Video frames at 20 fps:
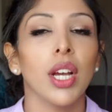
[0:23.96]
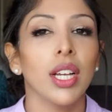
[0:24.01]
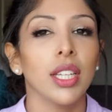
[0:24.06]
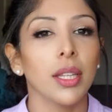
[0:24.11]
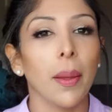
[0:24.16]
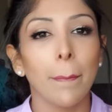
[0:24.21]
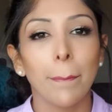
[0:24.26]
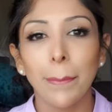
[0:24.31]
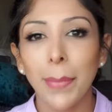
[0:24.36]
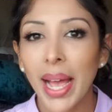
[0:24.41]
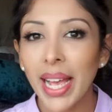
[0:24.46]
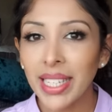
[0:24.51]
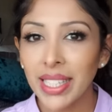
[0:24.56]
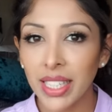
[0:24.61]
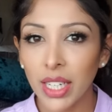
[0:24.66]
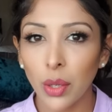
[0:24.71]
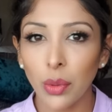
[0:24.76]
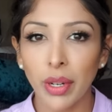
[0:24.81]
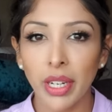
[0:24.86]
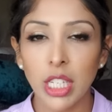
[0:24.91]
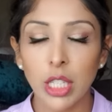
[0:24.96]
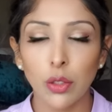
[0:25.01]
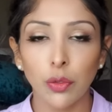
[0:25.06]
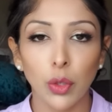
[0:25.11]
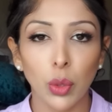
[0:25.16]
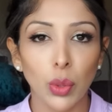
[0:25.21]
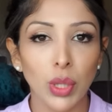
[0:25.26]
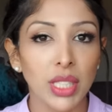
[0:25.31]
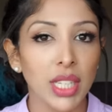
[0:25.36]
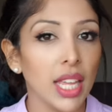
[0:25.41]
the best ingredients for
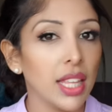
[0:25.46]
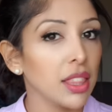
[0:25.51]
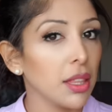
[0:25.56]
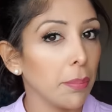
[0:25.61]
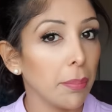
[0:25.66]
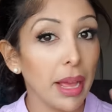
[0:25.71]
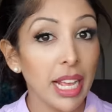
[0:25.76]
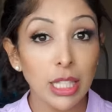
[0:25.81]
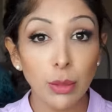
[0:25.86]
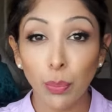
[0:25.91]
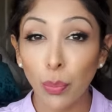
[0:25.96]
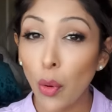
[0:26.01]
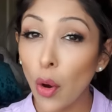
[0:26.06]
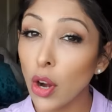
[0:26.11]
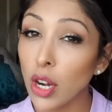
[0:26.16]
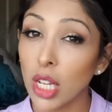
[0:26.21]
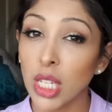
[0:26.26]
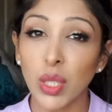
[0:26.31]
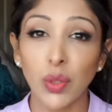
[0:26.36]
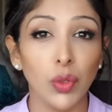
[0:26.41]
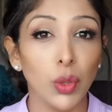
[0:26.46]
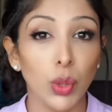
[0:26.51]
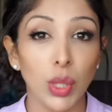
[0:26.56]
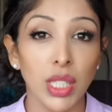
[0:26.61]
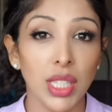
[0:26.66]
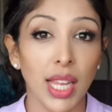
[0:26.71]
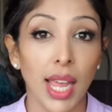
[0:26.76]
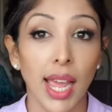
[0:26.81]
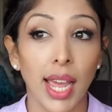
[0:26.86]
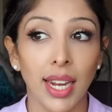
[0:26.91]
your skin, the best products for your
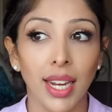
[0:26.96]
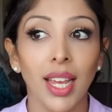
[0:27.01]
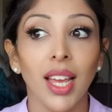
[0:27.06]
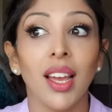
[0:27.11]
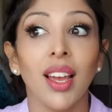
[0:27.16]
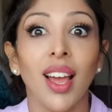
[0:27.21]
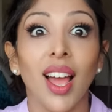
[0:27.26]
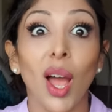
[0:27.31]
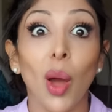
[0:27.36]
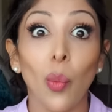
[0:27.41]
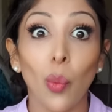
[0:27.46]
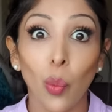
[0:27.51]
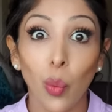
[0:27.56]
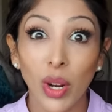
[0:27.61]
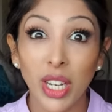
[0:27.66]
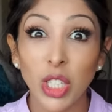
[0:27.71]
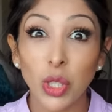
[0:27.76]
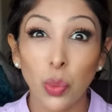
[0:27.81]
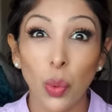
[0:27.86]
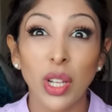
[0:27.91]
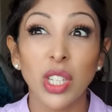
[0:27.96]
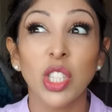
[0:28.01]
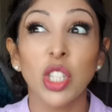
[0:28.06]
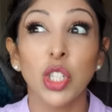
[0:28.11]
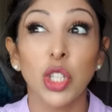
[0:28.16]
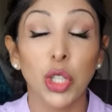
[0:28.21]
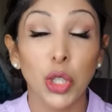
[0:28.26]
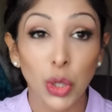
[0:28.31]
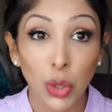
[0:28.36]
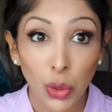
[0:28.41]
skin, and which ones
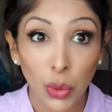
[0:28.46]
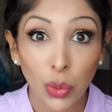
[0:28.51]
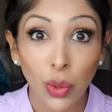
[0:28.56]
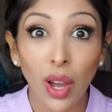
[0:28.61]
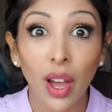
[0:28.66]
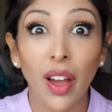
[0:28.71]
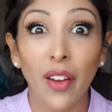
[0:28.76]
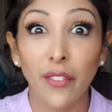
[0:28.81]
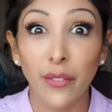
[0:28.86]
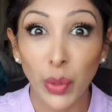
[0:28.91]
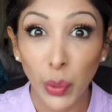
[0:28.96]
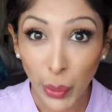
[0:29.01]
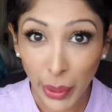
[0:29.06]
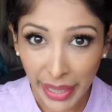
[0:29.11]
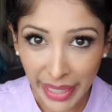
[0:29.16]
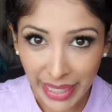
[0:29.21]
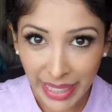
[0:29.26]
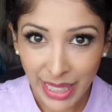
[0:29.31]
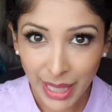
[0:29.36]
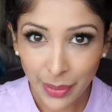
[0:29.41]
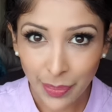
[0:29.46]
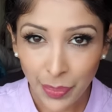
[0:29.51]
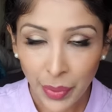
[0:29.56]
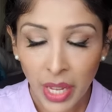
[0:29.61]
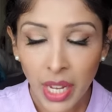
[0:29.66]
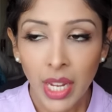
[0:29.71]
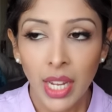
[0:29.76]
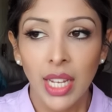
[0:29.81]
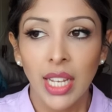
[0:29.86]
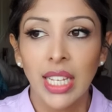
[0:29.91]
to avoid.
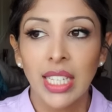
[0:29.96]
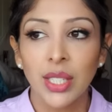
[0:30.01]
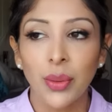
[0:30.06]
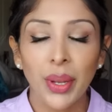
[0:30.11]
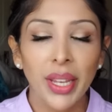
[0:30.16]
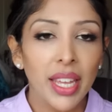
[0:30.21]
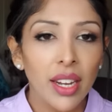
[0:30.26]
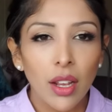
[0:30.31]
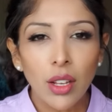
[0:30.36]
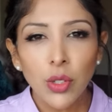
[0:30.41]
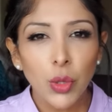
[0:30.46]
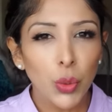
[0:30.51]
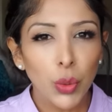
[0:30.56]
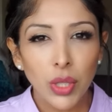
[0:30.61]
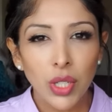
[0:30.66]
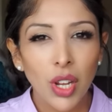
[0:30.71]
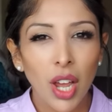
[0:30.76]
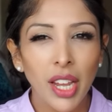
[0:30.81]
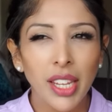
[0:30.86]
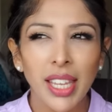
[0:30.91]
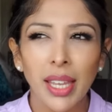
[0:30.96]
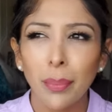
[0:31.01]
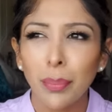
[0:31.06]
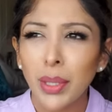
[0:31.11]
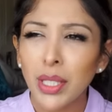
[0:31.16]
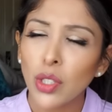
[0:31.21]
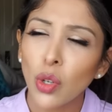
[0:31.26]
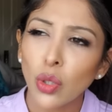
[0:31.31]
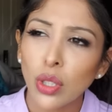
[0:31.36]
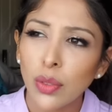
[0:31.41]
So I get asked all the time, yeah,
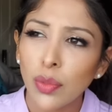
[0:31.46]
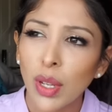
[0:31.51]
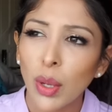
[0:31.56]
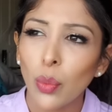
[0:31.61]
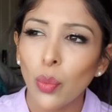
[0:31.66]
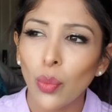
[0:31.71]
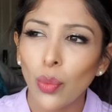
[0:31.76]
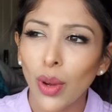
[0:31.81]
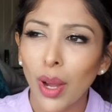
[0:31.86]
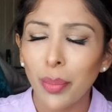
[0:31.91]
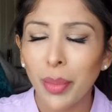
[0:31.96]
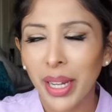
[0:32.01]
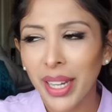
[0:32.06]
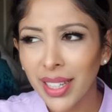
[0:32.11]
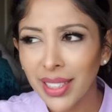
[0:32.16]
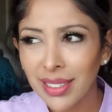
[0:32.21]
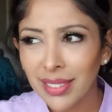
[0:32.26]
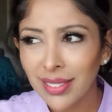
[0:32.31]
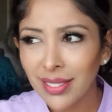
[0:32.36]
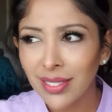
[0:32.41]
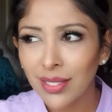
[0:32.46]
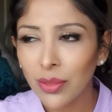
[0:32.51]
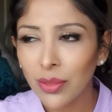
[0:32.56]
but Dr. V, I mean,